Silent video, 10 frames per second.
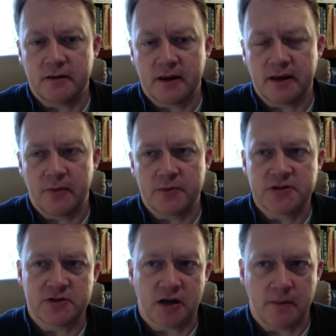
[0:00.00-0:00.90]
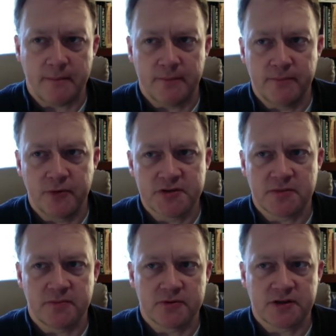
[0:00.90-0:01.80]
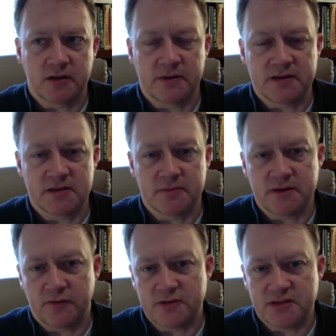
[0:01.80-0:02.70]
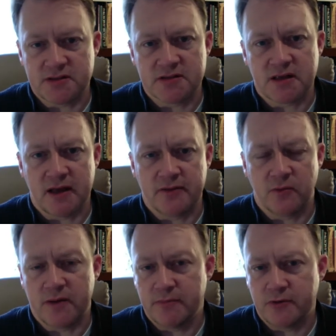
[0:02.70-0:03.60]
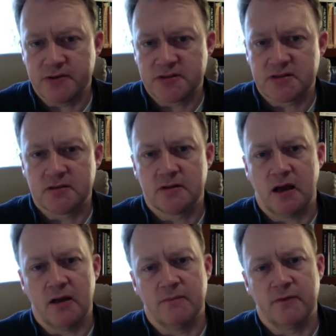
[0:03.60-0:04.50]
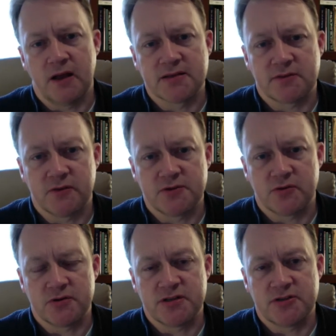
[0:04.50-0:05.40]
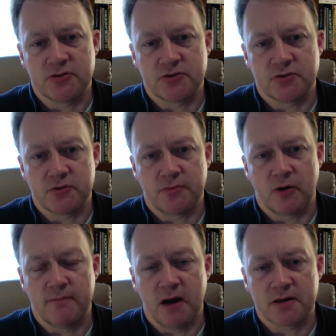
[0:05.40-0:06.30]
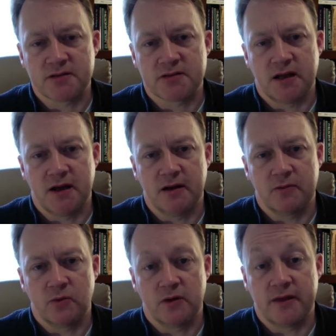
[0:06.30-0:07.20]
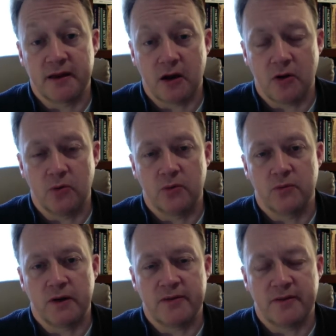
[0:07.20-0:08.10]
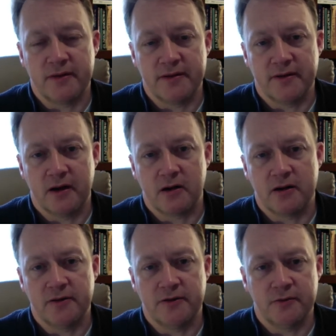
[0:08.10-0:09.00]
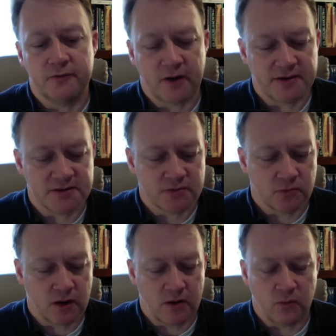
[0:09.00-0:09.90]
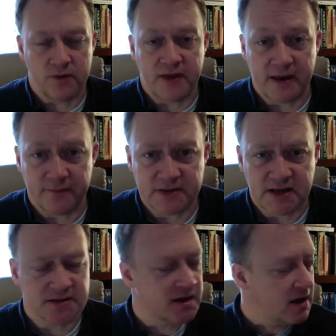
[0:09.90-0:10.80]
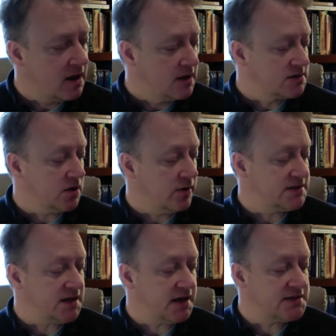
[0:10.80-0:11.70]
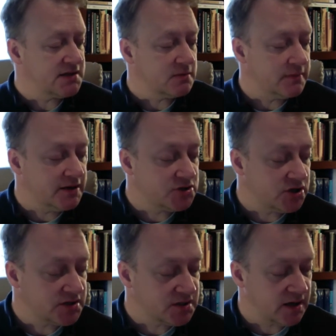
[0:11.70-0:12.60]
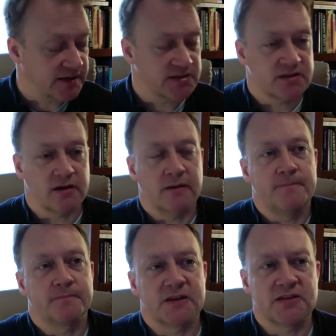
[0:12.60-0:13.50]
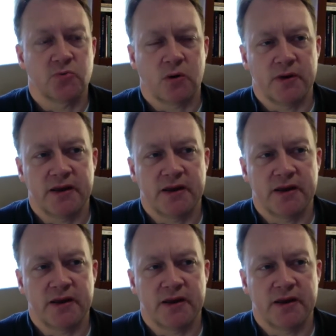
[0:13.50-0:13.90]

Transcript: again, when we start talking about Buddhism, there's going to be some differences on the way Buddhist philosophers or teachers or monks, where they go rather than our Hindu friends, what they emphasize. So asceticism is this is where